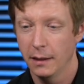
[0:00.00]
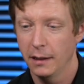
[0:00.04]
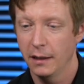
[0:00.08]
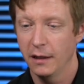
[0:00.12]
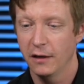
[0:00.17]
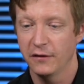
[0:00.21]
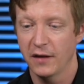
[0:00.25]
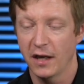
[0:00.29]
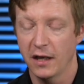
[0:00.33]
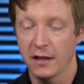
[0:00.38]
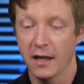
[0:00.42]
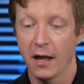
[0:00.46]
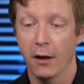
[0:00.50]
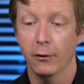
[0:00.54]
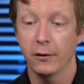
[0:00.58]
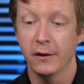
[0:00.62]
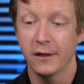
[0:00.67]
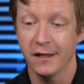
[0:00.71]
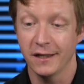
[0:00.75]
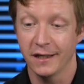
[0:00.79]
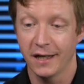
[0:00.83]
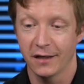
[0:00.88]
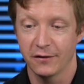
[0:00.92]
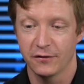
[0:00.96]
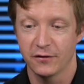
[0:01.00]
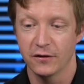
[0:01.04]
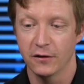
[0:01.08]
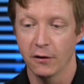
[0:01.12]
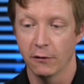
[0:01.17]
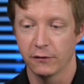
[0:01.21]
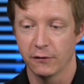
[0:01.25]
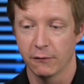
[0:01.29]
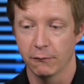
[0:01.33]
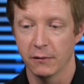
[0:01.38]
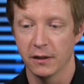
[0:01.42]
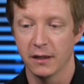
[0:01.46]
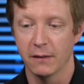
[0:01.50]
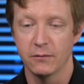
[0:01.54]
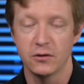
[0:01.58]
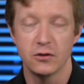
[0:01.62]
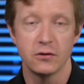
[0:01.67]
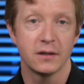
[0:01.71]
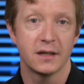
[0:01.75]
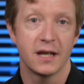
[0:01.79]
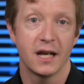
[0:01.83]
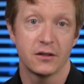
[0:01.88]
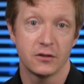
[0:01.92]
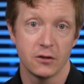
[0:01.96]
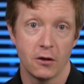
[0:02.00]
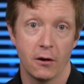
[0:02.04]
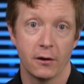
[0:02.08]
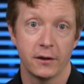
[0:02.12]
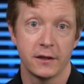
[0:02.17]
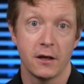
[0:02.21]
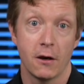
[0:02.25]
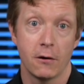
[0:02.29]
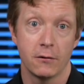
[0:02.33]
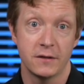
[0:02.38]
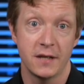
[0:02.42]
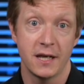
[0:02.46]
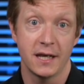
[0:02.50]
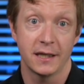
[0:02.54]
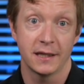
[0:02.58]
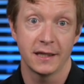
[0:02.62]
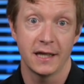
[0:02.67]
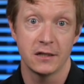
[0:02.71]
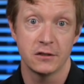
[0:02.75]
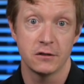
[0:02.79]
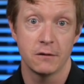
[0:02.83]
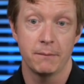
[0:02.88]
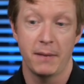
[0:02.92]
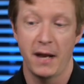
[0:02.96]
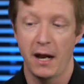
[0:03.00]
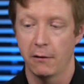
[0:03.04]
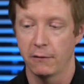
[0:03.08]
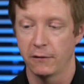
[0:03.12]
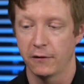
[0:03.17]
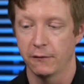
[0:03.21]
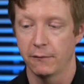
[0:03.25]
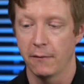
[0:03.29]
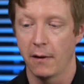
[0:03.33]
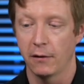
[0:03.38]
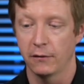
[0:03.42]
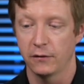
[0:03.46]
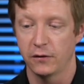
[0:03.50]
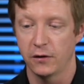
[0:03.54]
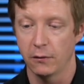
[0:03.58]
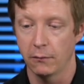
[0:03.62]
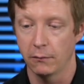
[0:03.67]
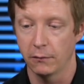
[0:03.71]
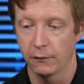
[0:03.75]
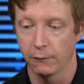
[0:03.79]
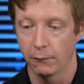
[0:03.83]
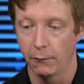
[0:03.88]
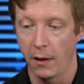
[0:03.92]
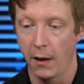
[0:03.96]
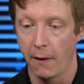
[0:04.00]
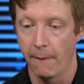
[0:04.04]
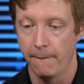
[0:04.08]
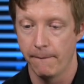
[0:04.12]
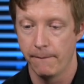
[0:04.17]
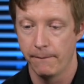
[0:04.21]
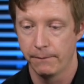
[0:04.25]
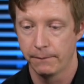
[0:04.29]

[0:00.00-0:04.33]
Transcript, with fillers: is that not only you can catch the notes and rhythms, you can catch all the articulation patterns throughout too as well.